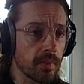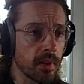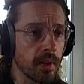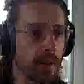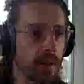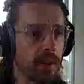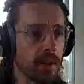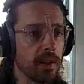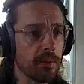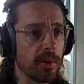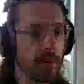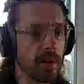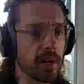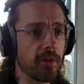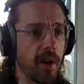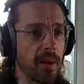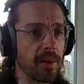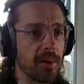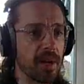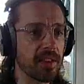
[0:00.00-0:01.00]
we're
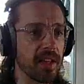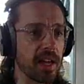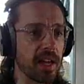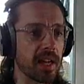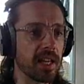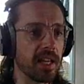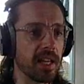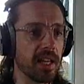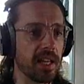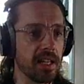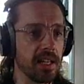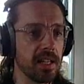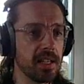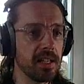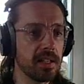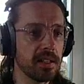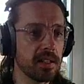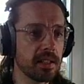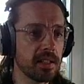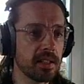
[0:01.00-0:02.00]
grabbing that key,
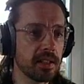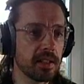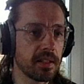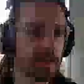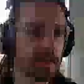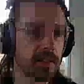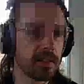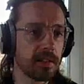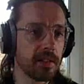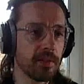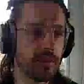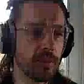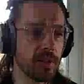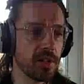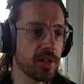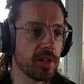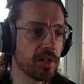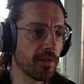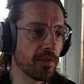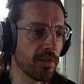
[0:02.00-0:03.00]
which is
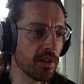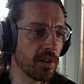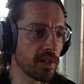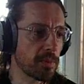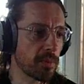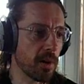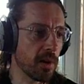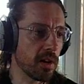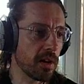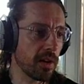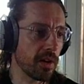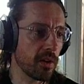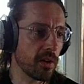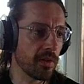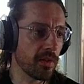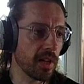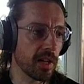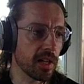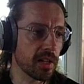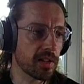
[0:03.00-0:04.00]
the first part over
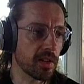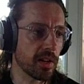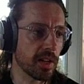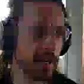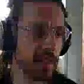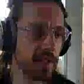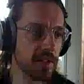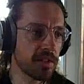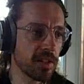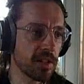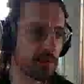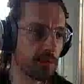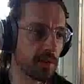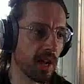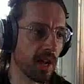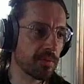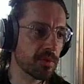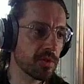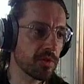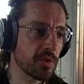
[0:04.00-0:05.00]
here, so like interstitial cam
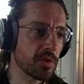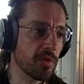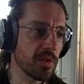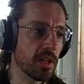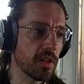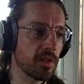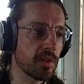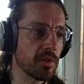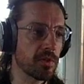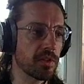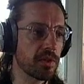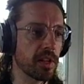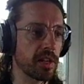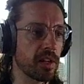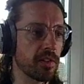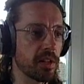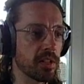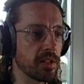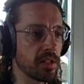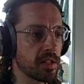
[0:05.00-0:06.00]
source, video source,
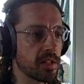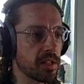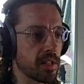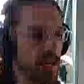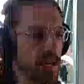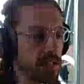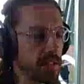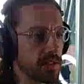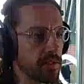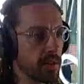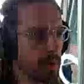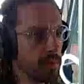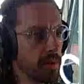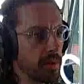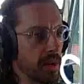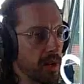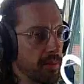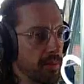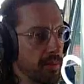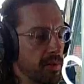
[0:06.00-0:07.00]
decoration, select, and top cam
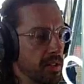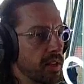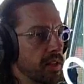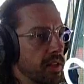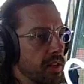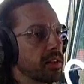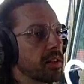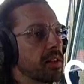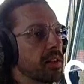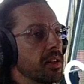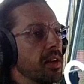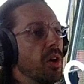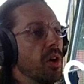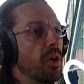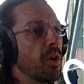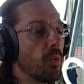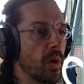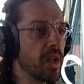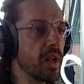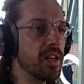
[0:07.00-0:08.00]
container.
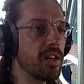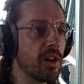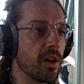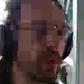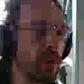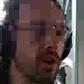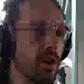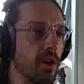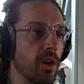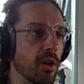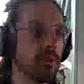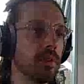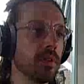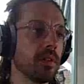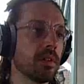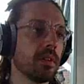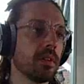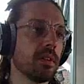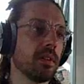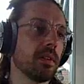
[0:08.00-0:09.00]
We know,
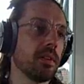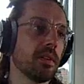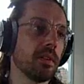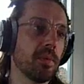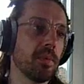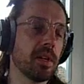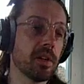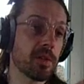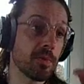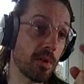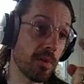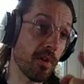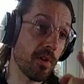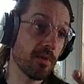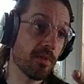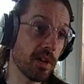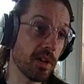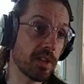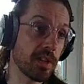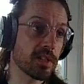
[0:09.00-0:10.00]
because we wrote
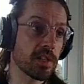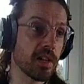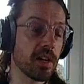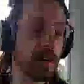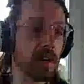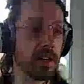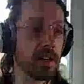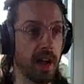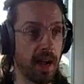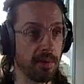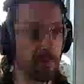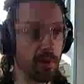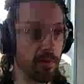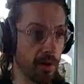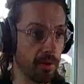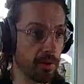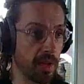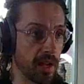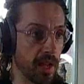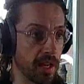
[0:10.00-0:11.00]
the other side and we wrote
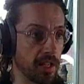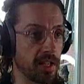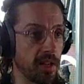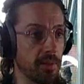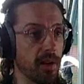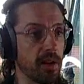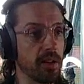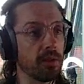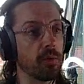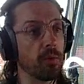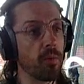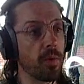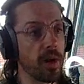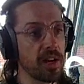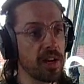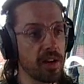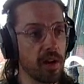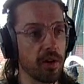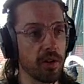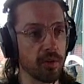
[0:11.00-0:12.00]
the HTML, we
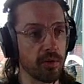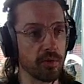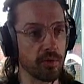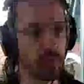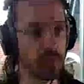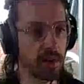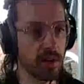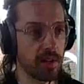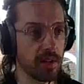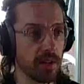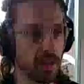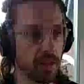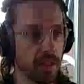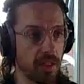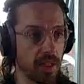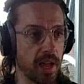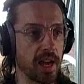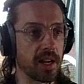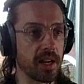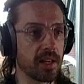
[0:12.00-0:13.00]
know that
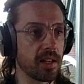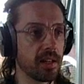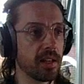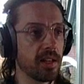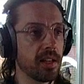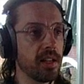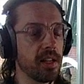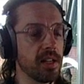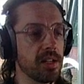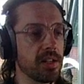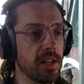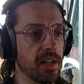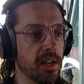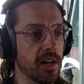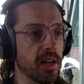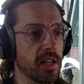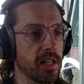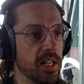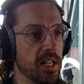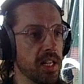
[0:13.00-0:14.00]
that is the
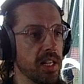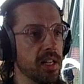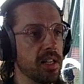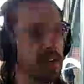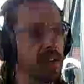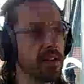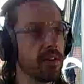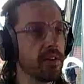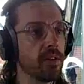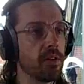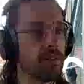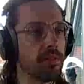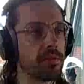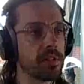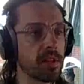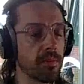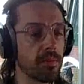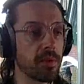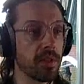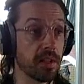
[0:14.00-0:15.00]
ID of
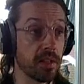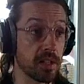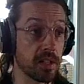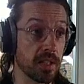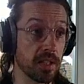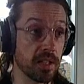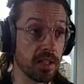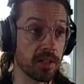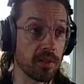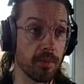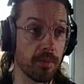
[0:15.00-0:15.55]
something that's in the DOM.